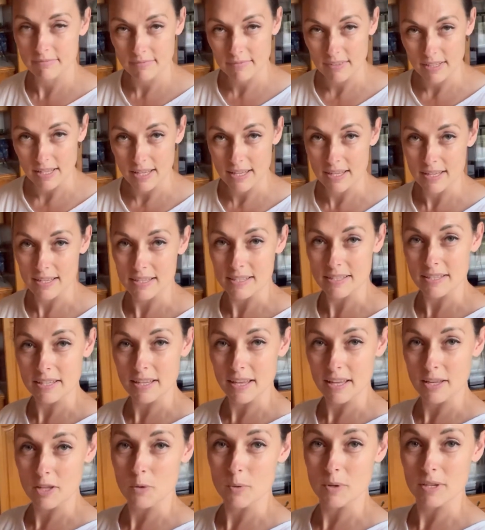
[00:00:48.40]
is
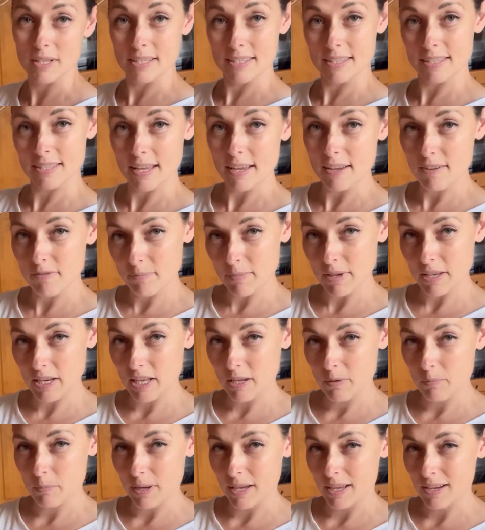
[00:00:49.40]
you can save money
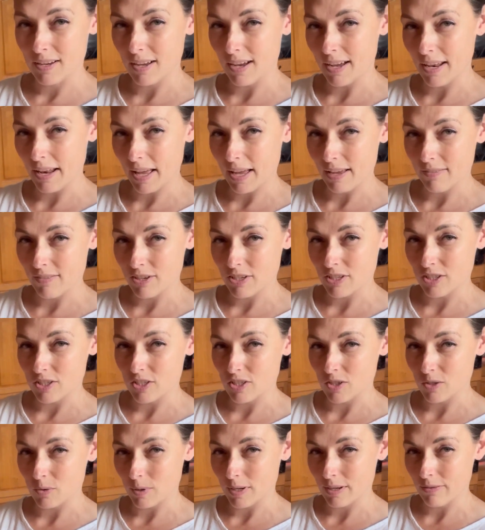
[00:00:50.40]
by not having to
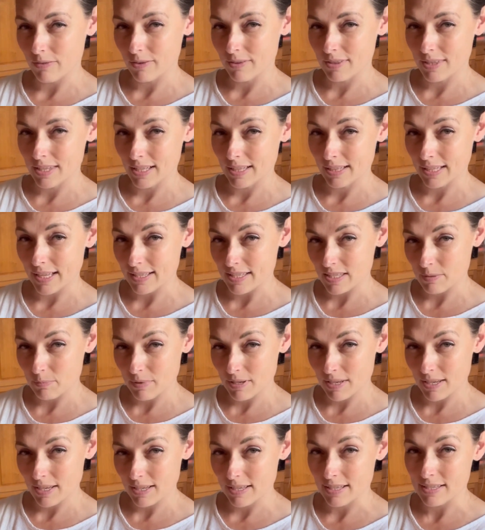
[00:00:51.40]
do everything last
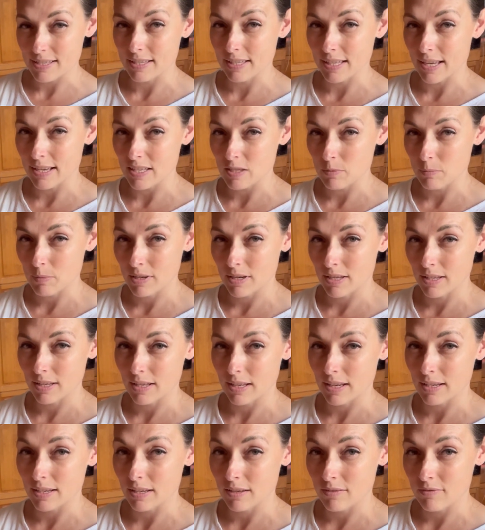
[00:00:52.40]
minute, because last minute
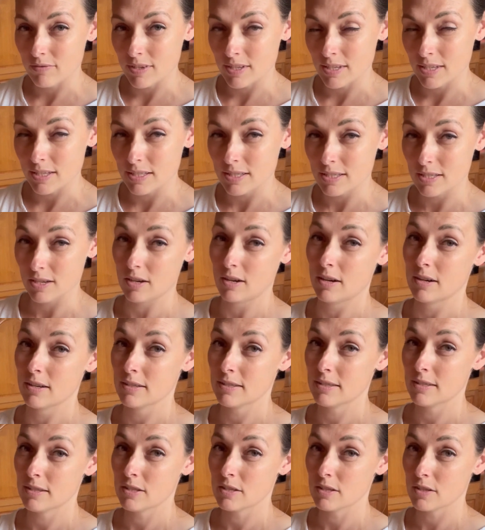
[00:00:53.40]
and convenience
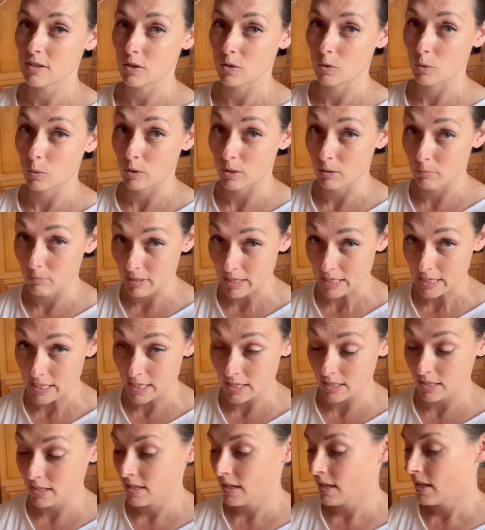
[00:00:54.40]
costs your
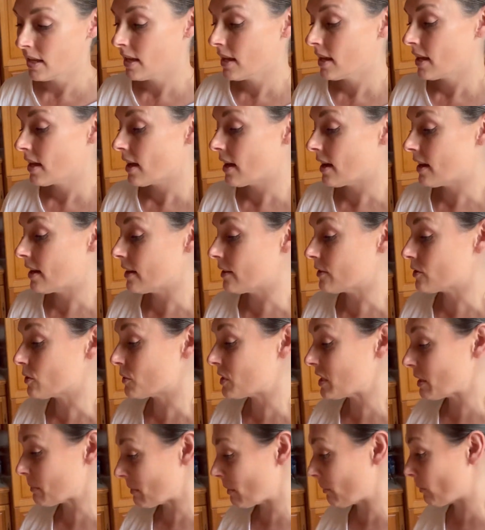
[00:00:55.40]
money. So
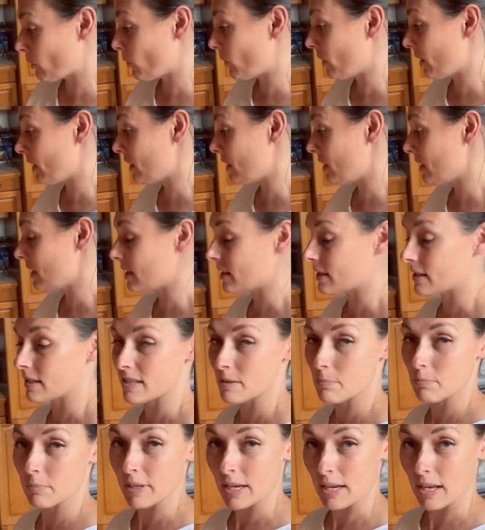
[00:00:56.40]
tip number 1 is
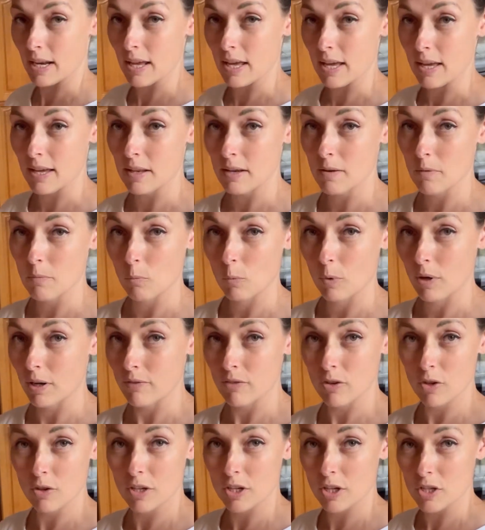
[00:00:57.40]
plan ahead. Whatever
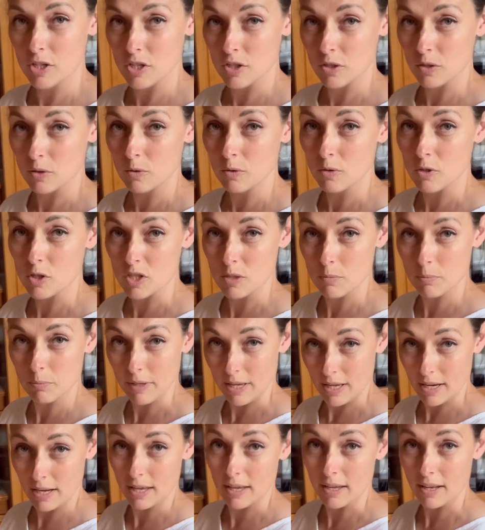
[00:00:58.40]
you're gonna do, just
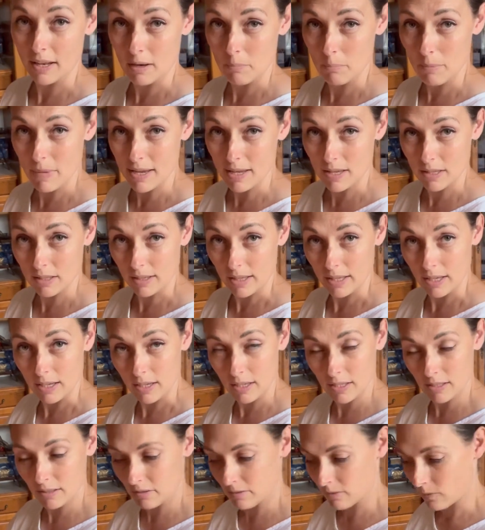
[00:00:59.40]
plan ahead and make it
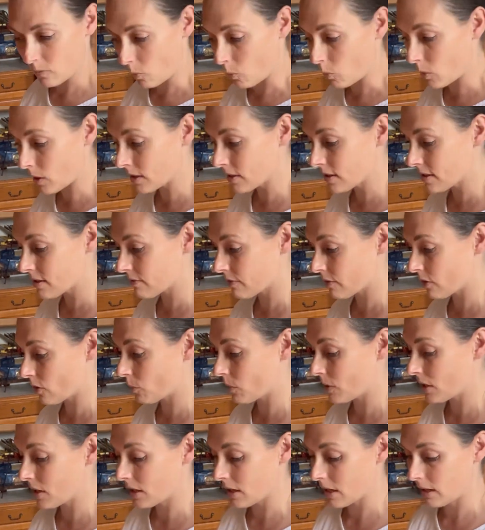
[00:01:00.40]
like once for the
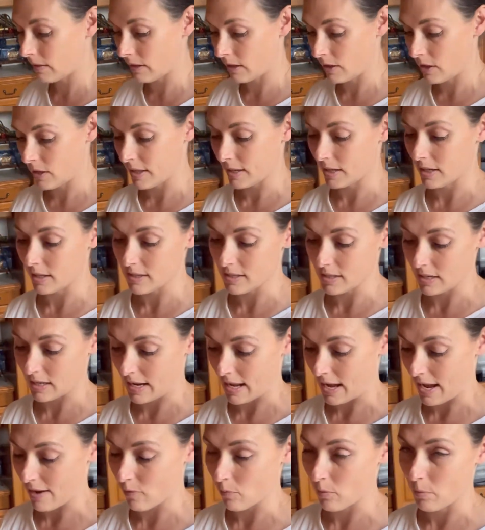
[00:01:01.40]
week, and then the kids can
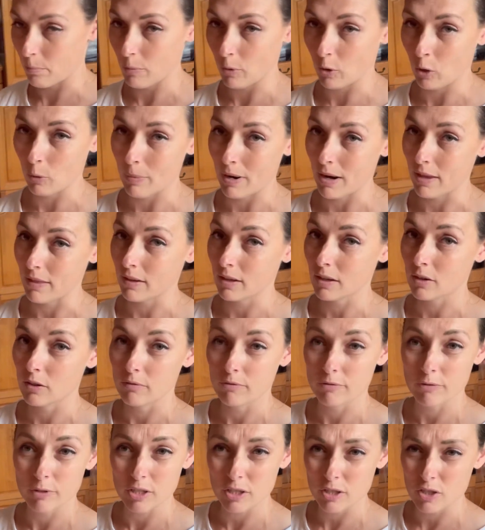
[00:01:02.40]
have them and pull them out of the
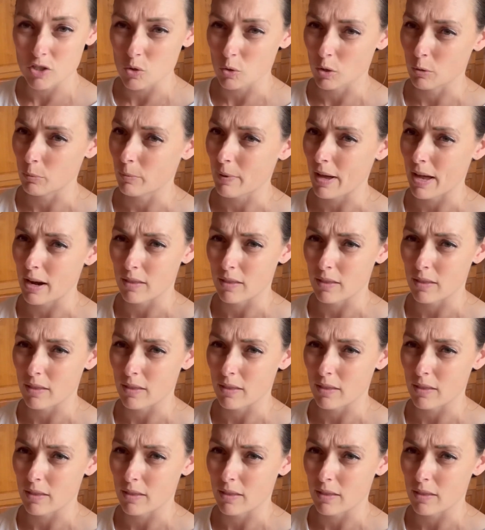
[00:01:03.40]
fridge or out of